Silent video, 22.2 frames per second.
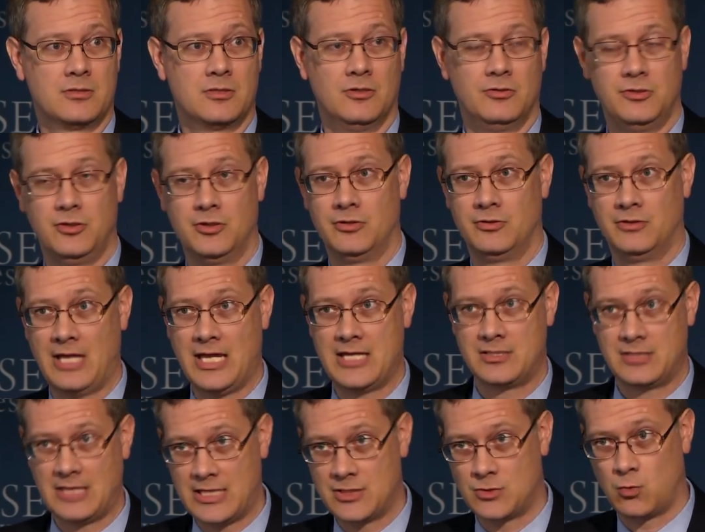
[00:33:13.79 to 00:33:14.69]
So
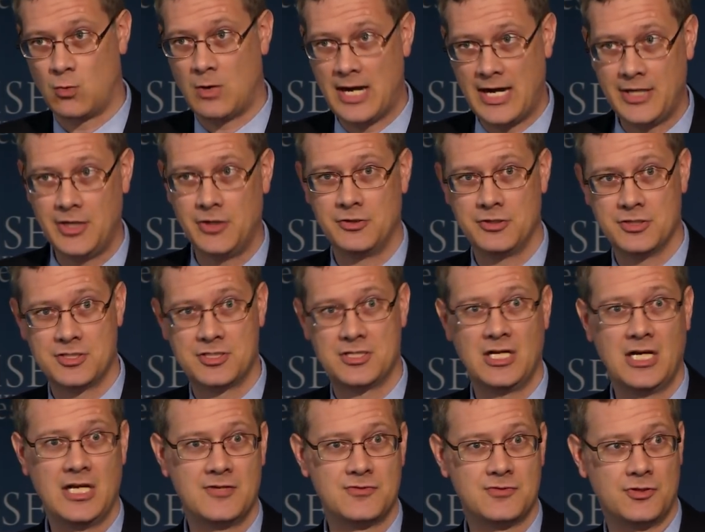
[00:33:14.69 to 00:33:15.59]
that, that's why your
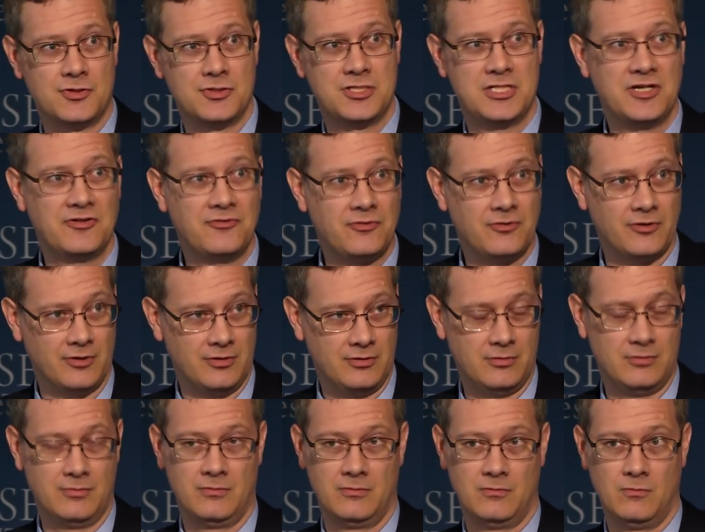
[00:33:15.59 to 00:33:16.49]
incentives are different
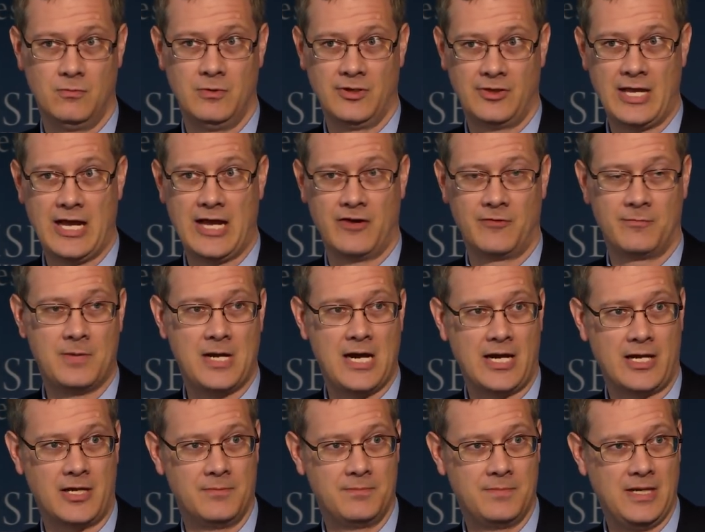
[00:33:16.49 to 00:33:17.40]
with out of
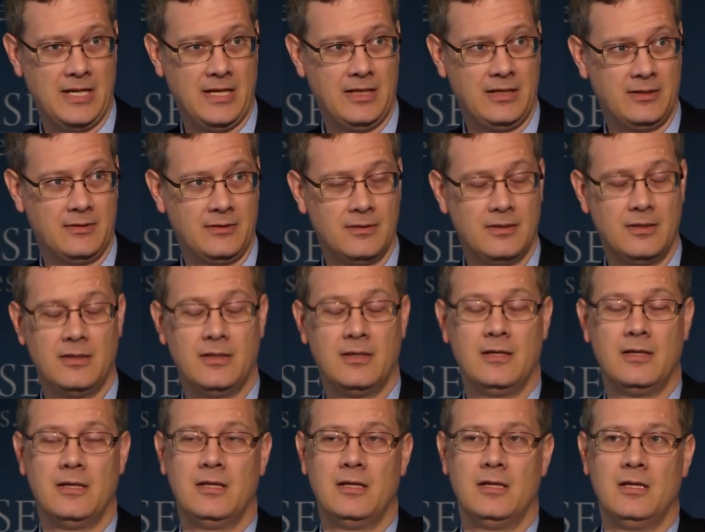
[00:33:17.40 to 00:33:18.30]
pocket pay.
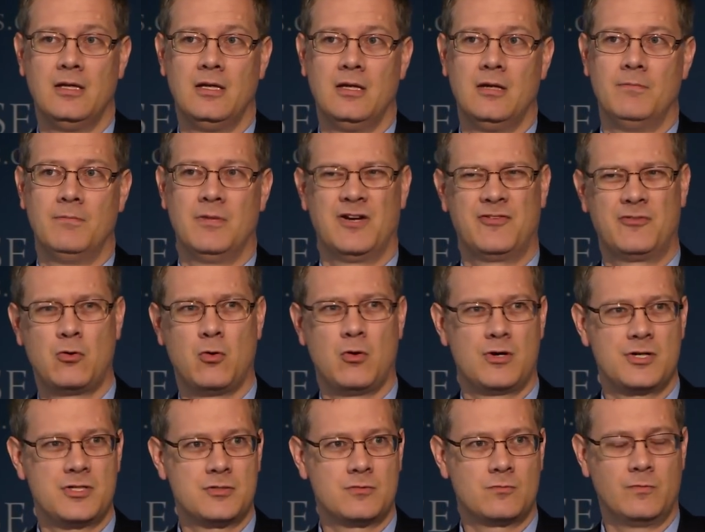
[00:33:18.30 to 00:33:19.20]
But of
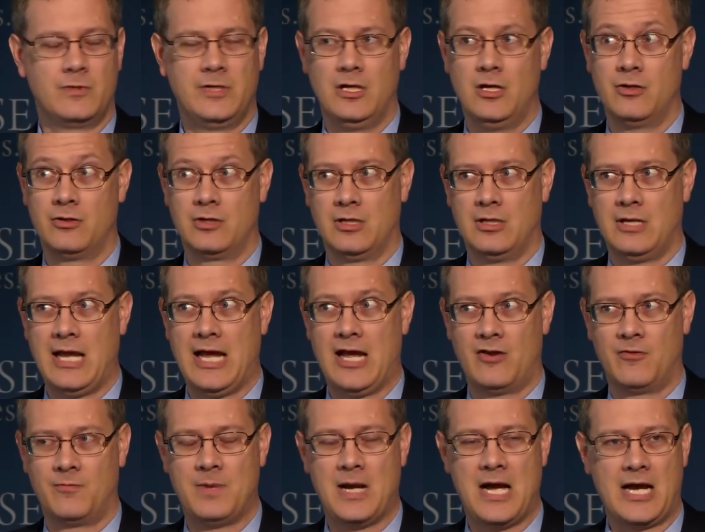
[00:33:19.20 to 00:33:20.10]
course, we know that
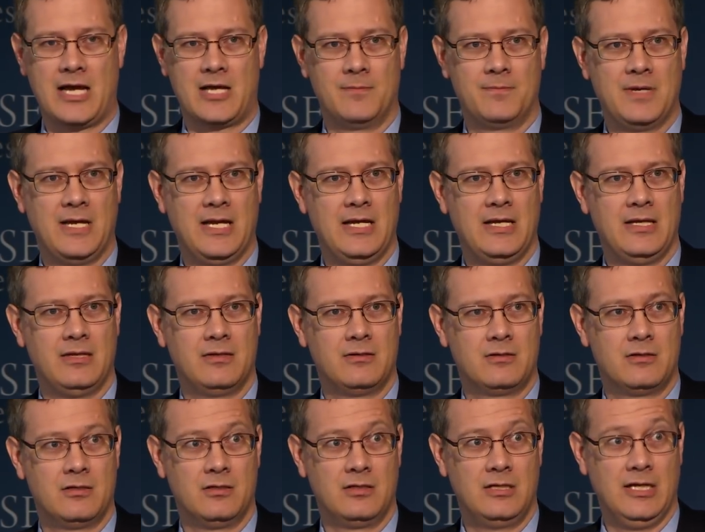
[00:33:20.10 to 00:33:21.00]
out-of-pocket pay
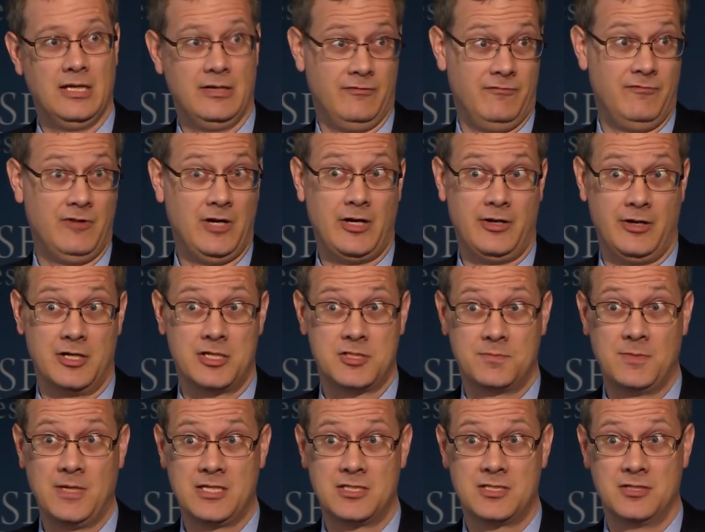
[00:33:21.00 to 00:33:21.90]
could get very
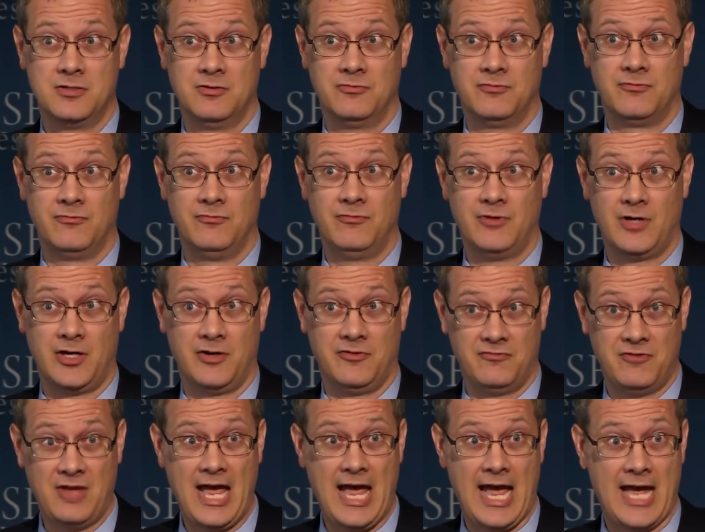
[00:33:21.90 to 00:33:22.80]
expensive very
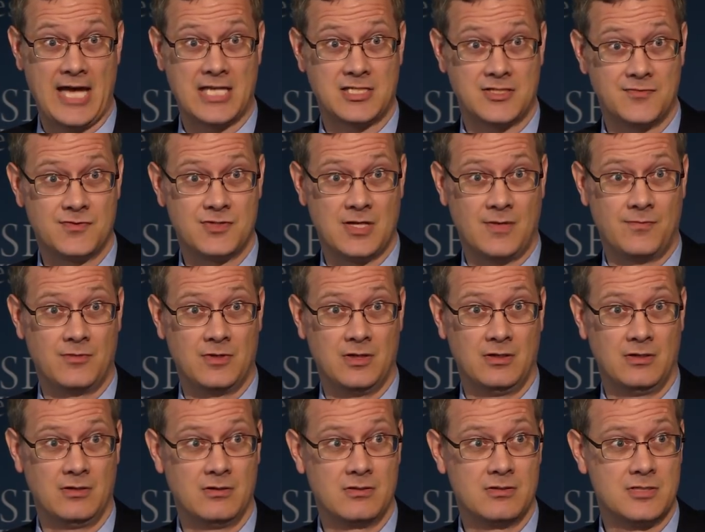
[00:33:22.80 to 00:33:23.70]
fast if
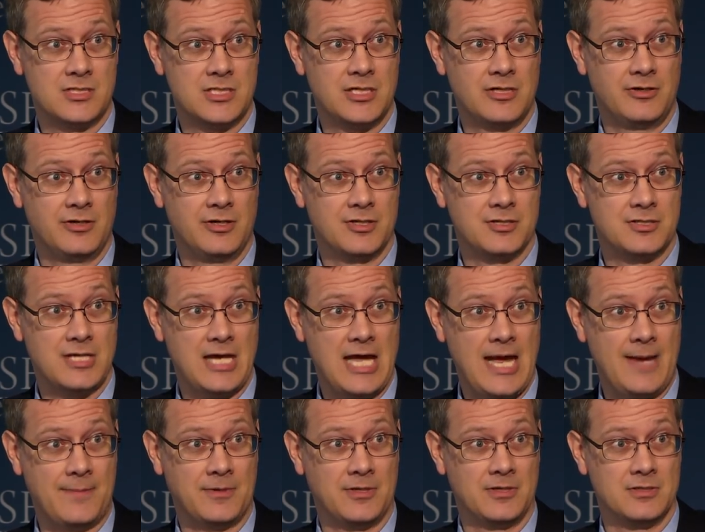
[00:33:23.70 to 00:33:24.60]
something serious
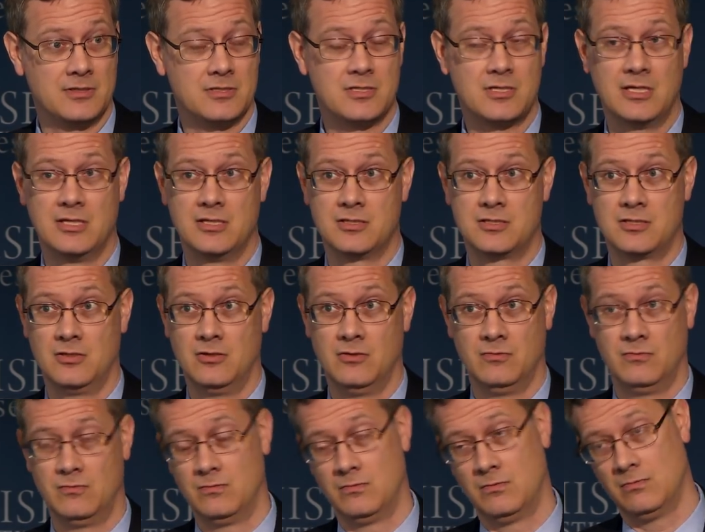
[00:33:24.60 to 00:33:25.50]
happens. And
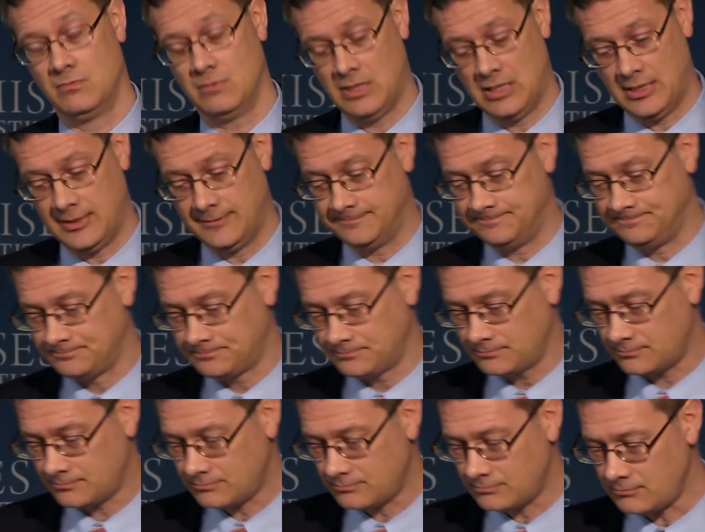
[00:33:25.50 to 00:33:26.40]
so um,
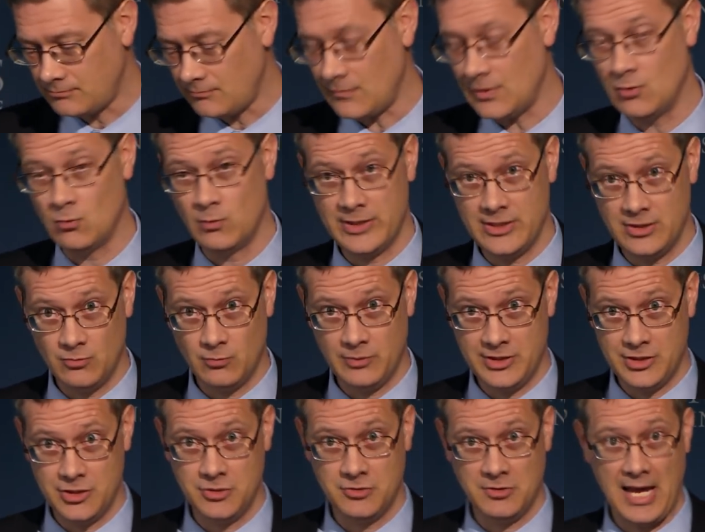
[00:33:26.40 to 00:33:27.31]
we,
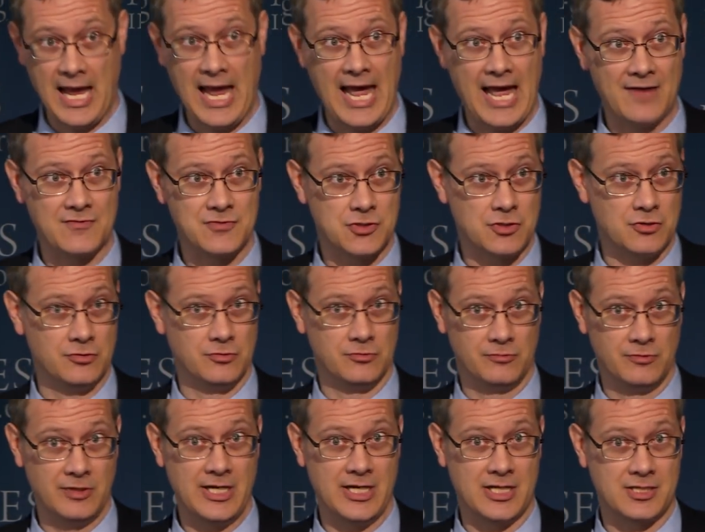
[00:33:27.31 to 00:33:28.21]
we do have certain
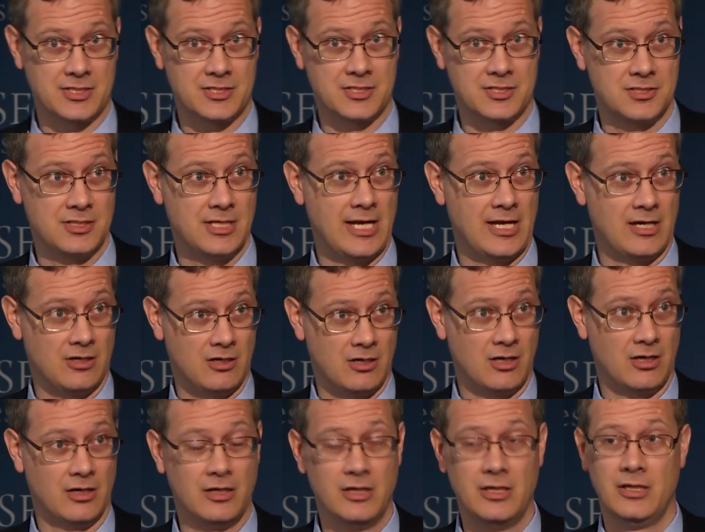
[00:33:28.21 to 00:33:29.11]
risks that
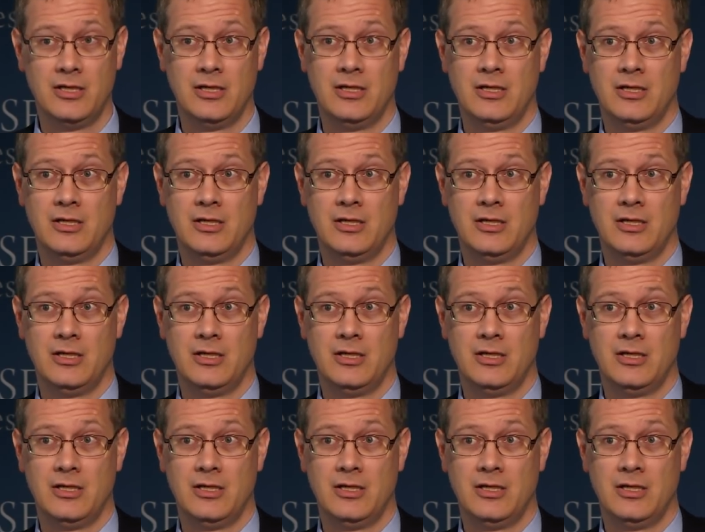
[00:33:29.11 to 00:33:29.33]
are,